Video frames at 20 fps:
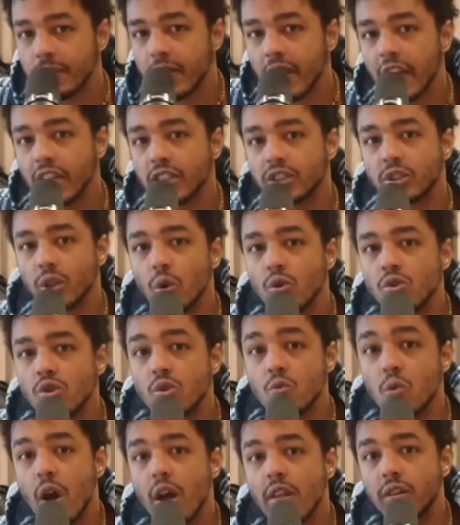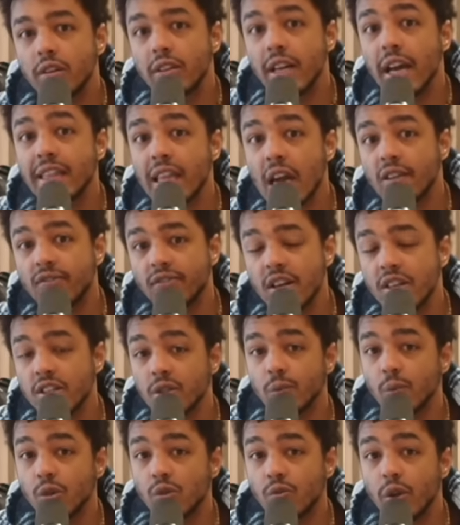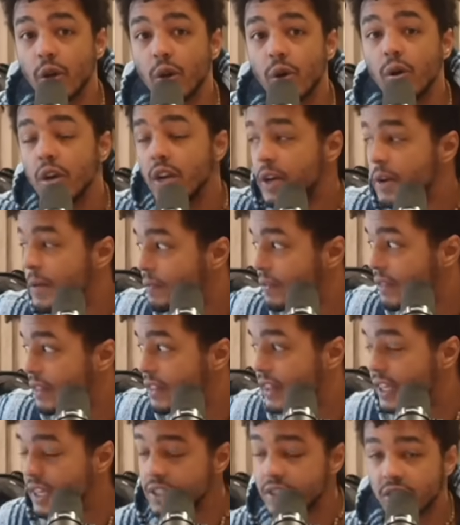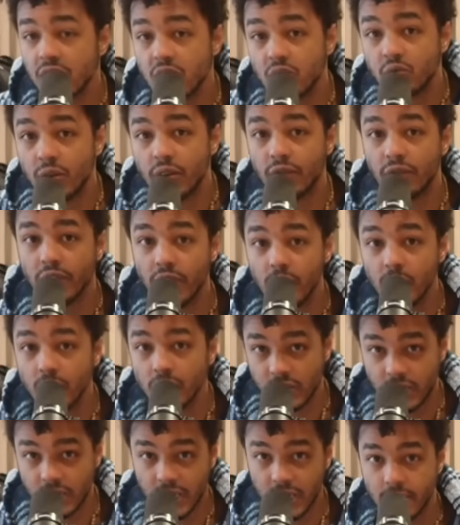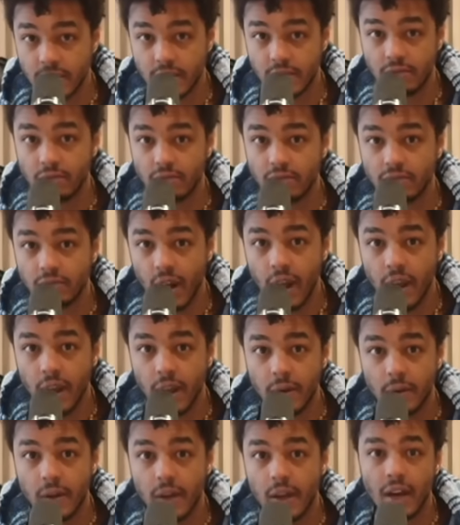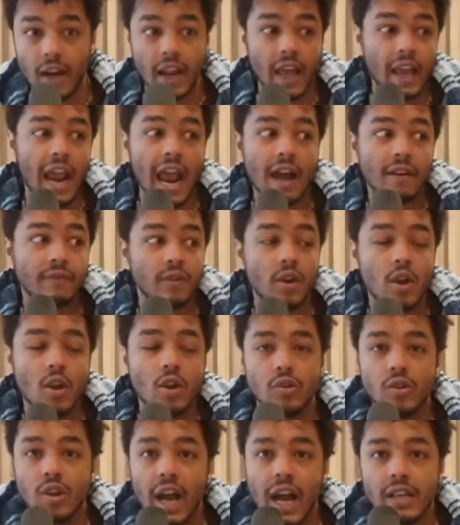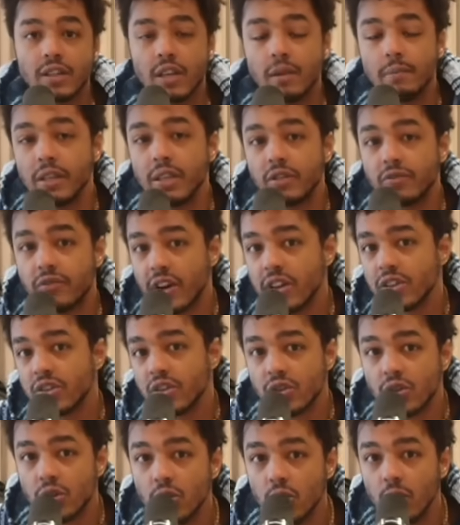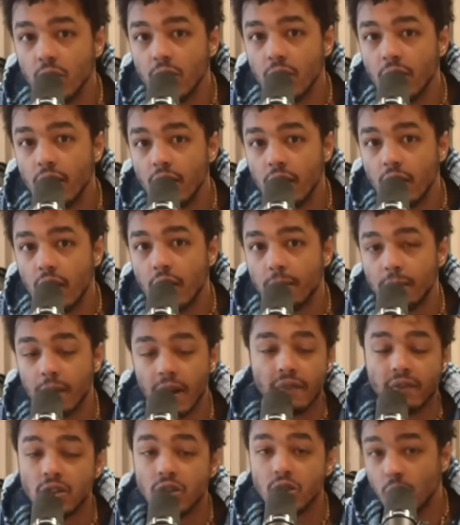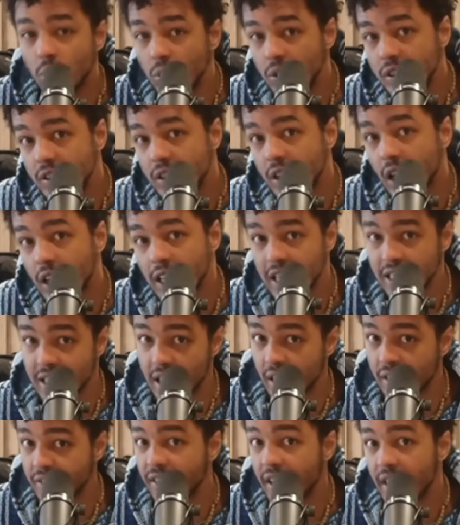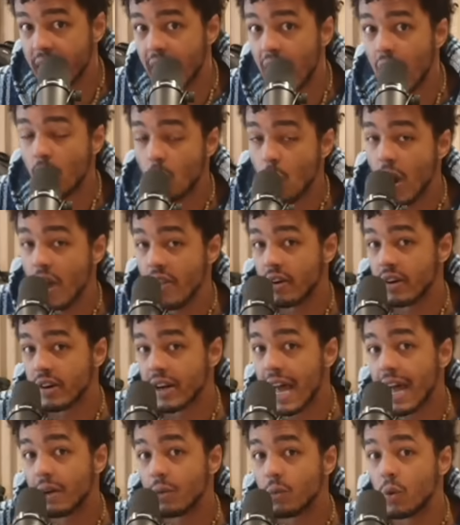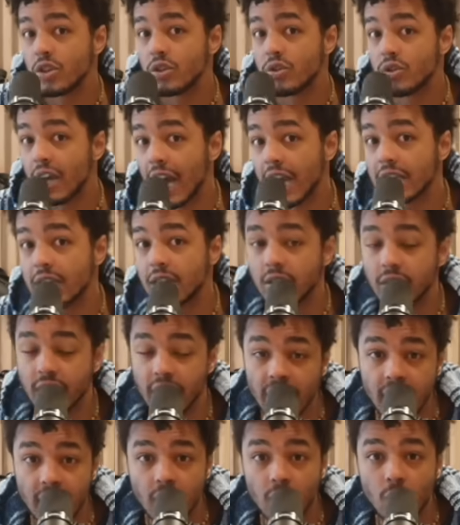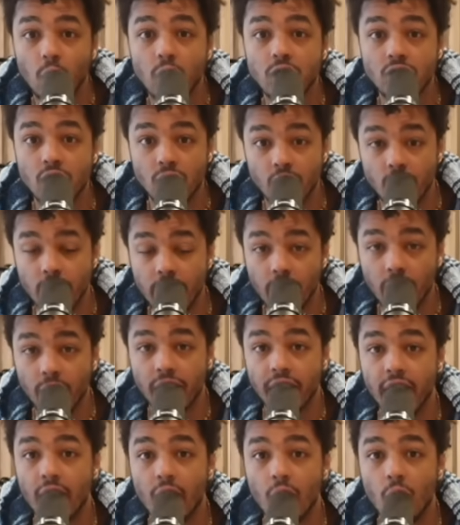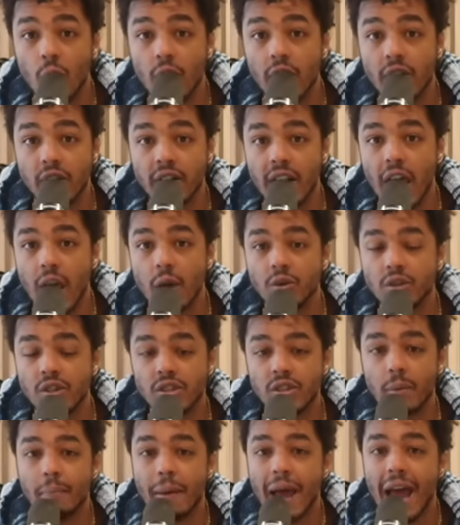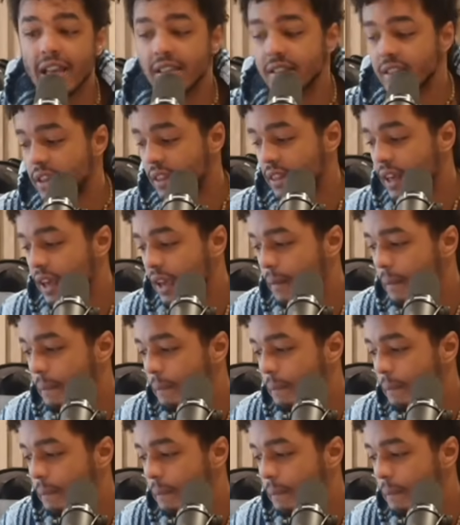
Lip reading: it shows you whether or not that friendship was real. Distance reveals things, right? Like, you guys could be friends at school, but after school is done, that's how you find out whether or not what you guys did was a real thing or whether or not it was just a passing thing.